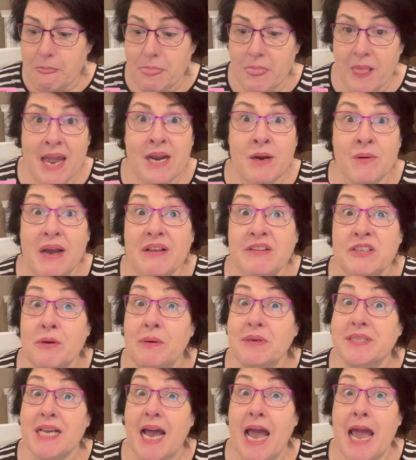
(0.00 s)
Anyway, so I
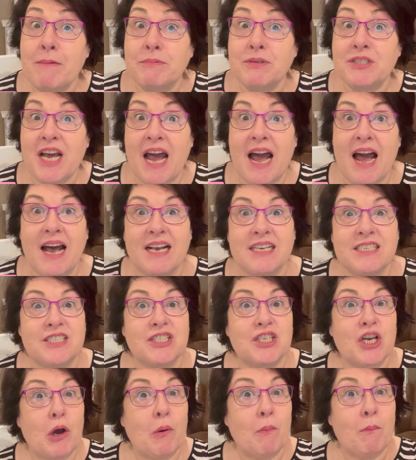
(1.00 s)
was able to
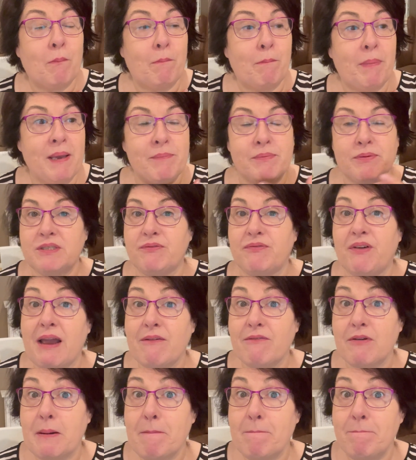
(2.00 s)
ask people's
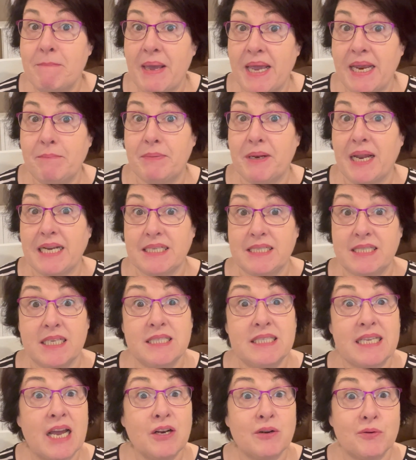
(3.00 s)
favourite meat
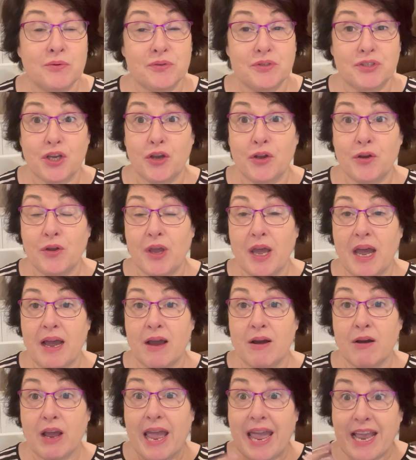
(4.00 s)
places and also
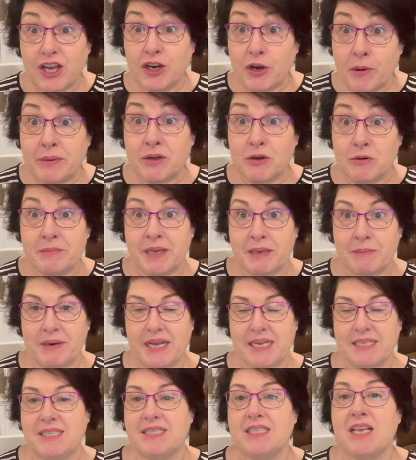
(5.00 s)
economical meat
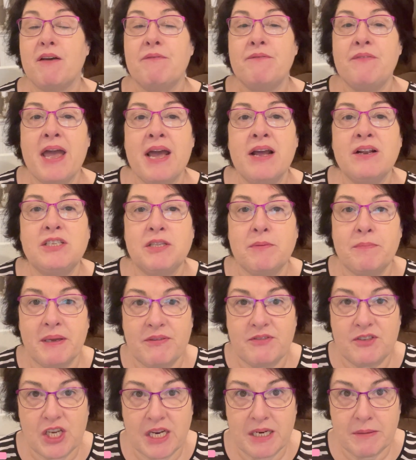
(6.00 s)
places. I found the
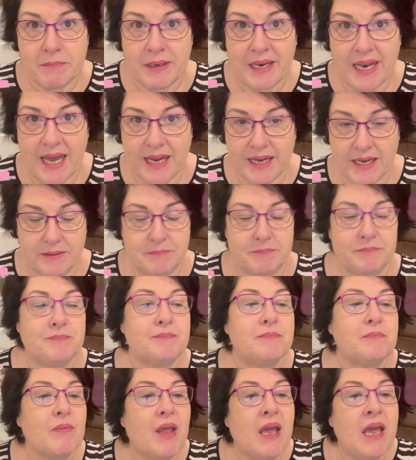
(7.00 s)
Beef Shed in Malaga.
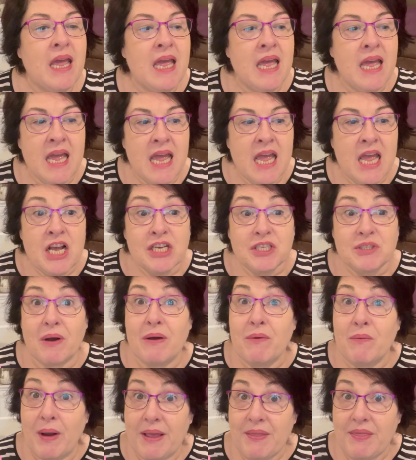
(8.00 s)
So I
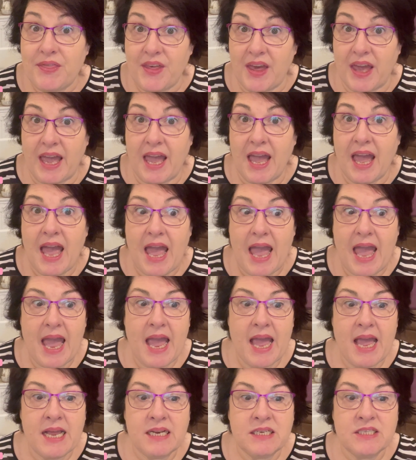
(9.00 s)
went there
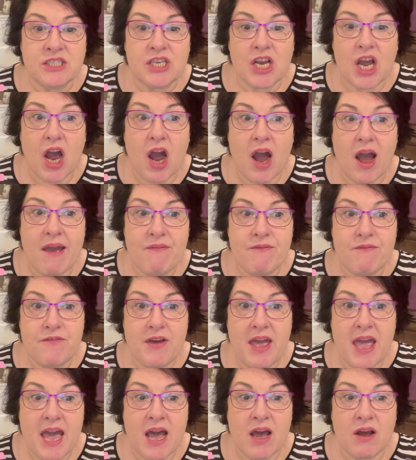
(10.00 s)
and I
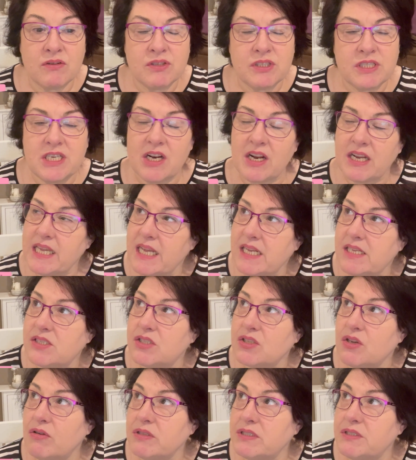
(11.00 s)
found, did I get
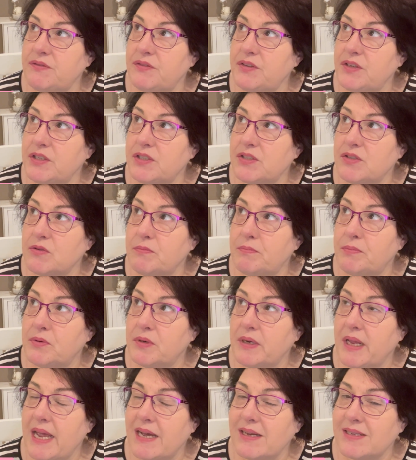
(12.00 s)
Scotch first or
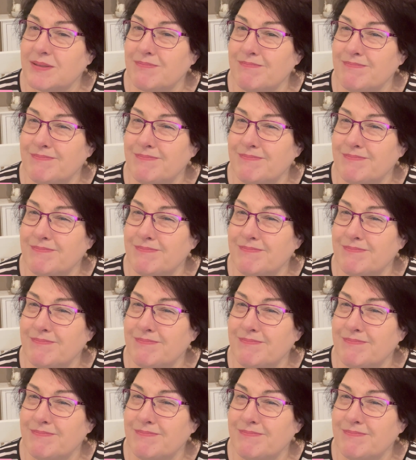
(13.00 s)
Porterhouse?